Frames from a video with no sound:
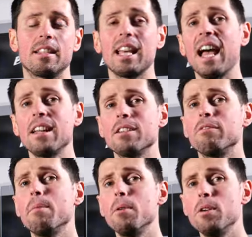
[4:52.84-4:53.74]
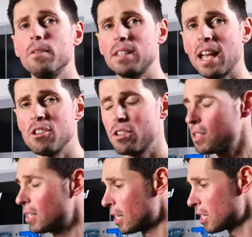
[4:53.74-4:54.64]
To add and remove
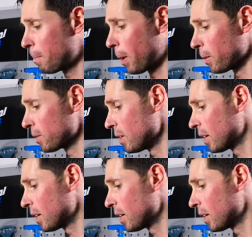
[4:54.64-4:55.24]
tension to the spokes,